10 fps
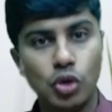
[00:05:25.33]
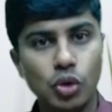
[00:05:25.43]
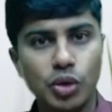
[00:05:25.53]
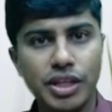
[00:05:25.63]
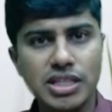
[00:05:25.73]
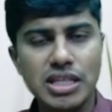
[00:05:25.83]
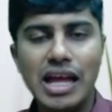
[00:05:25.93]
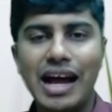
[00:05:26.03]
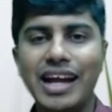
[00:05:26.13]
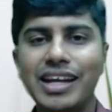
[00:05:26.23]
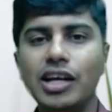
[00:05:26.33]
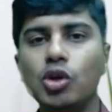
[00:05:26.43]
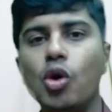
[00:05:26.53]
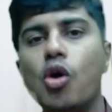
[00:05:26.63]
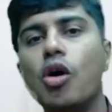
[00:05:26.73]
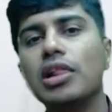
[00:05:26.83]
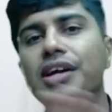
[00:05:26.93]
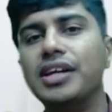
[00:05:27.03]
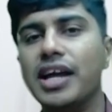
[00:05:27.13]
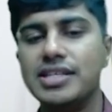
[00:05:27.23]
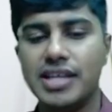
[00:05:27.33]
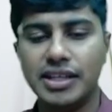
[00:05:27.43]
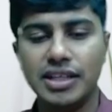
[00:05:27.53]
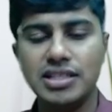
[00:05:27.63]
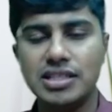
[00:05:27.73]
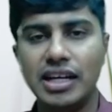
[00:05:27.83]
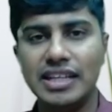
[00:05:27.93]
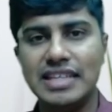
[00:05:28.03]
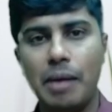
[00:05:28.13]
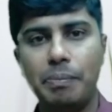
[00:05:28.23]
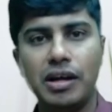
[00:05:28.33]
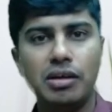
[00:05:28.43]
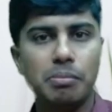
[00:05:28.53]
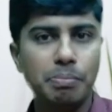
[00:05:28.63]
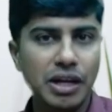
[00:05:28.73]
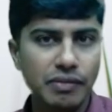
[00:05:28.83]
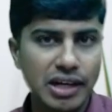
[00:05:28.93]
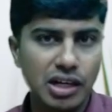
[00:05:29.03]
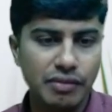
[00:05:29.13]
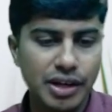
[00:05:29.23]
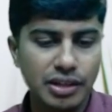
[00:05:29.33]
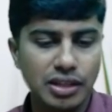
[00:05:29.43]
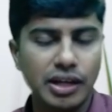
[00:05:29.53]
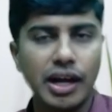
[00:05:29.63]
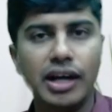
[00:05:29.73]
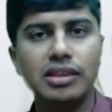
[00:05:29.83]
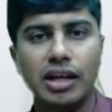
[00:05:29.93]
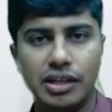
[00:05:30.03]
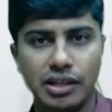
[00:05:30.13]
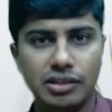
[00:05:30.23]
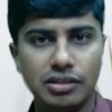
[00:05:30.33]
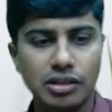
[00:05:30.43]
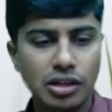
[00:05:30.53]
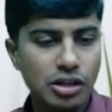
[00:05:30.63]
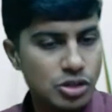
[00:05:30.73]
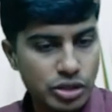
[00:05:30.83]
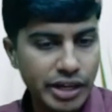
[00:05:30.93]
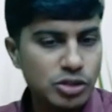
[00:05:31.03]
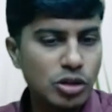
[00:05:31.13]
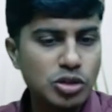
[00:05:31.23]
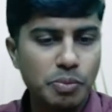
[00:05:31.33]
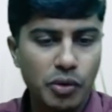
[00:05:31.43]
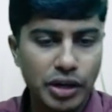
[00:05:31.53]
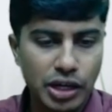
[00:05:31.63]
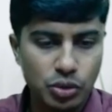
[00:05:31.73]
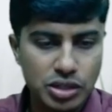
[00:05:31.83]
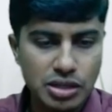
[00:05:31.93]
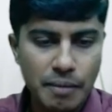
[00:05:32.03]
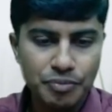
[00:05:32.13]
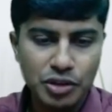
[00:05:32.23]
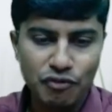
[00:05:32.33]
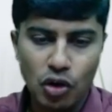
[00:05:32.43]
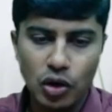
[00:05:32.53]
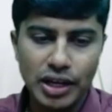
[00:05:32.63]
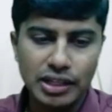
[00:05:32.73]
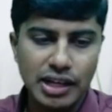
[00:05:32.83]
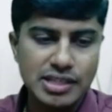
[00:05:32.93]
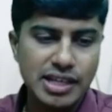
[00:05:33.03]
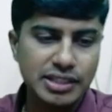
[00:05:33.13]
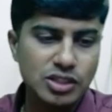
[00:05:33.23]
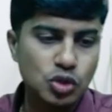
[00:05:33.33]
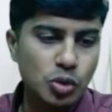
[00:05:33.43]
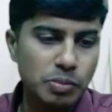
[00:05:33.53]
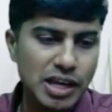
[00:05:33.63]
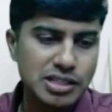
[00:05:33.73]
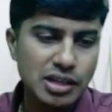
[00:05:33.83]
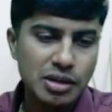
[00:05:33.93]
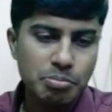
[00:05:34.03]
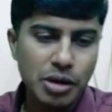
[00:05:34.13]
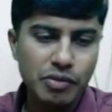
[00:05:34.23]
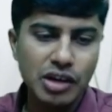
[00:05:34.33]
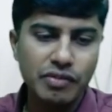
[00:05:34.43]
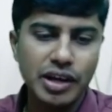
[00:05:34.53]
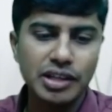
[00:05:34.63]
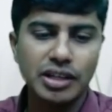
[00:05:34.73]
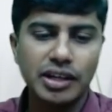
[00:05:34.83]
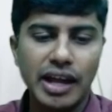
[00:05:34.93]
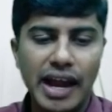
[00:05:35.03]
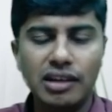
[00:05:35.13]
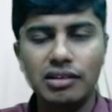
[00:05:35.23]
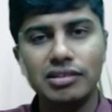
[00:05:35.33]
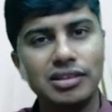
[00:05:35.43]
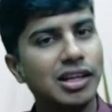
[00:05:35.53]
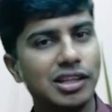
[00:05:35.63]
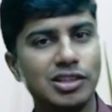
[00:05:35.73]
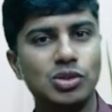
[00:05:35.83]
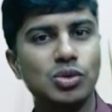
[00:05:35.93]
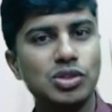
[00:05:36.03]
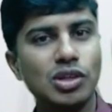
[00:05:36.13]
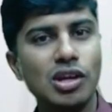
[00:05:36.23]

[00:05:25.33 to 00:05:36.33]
To do this, I need to know all the transactions that has happened between twenty-third and thirtieth. So that is also provided to us. The following transactions took place between twenty-third and thirtieth June.